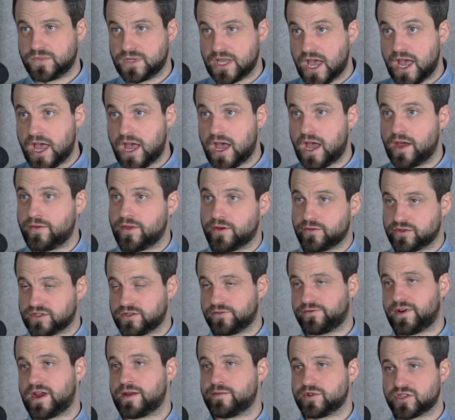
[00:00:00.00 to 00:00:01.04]
Yeah, and there was
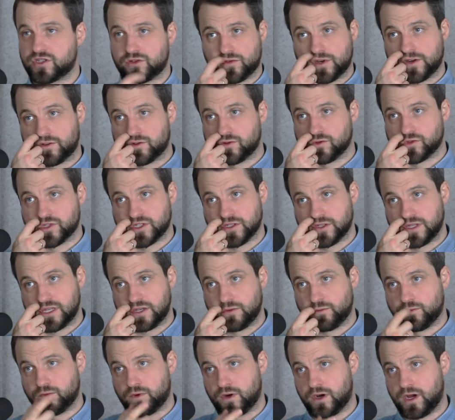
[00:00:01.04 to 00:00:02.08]
the famous story, of course, of
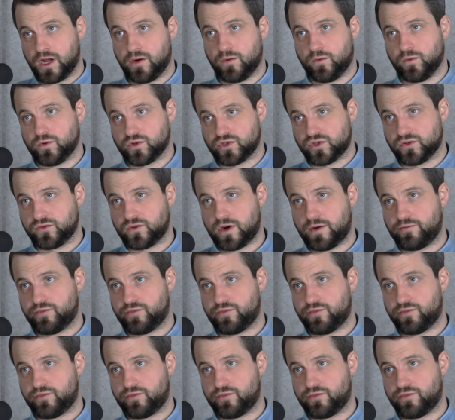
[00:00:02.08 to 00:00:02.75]
the Warsaw